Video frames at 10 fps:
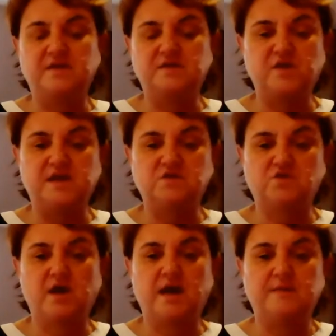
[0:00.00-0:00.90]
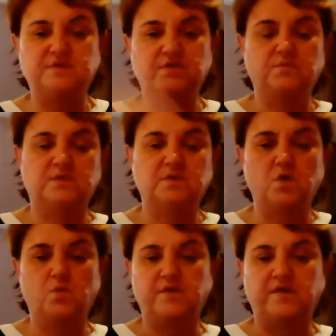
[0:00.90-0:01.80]
it transcribed. So
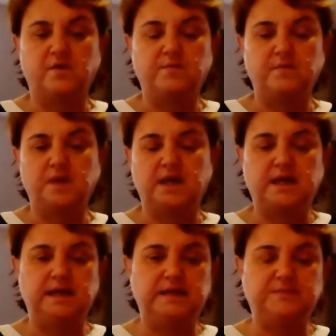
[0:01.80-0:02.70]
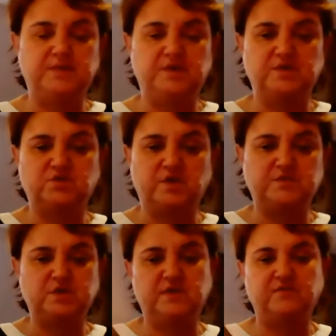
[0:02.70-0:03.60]
below where your
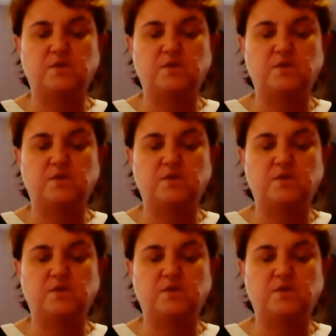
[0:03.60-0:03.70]
description of